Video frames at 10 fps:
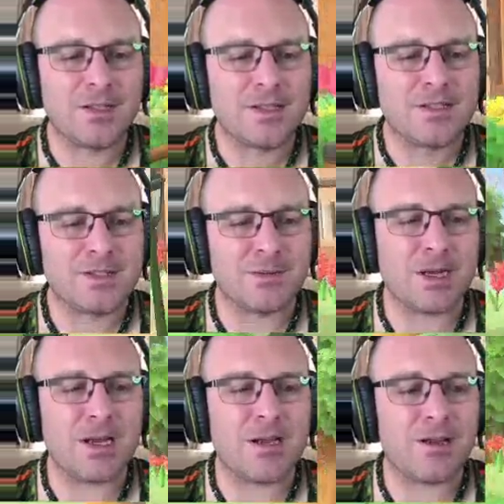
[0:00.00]
So we're
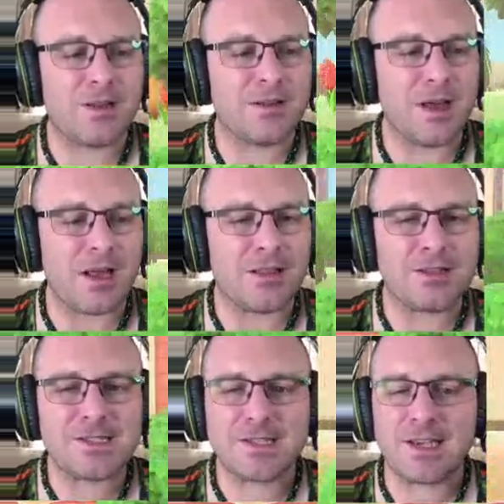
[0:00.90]
kind of, the island's
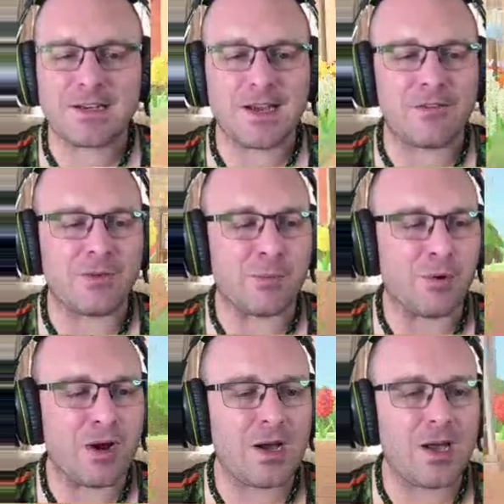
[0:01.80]
decked out for
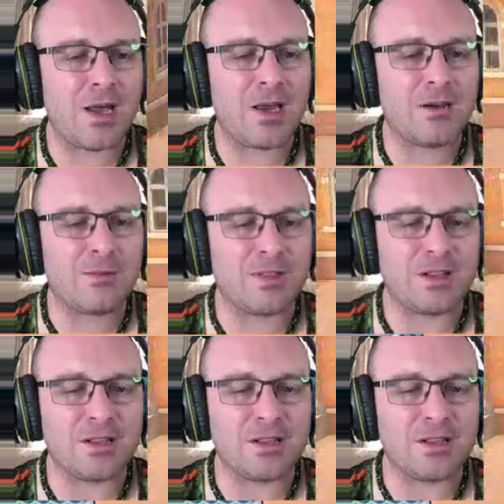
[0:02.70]
pride with a